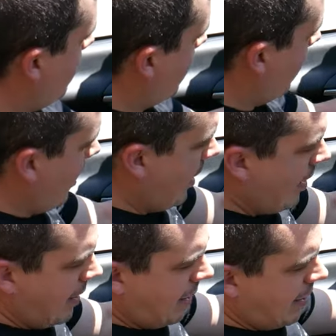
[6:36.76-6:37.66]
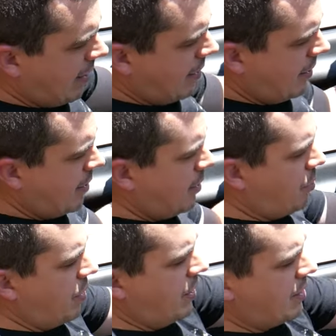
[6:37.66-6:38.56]
We'll go ahead and
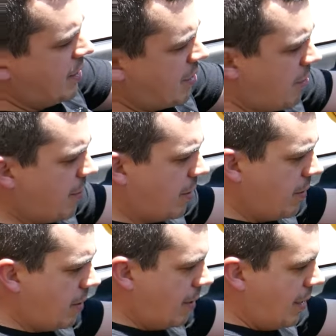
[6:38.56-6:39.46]
put it in accessory mode.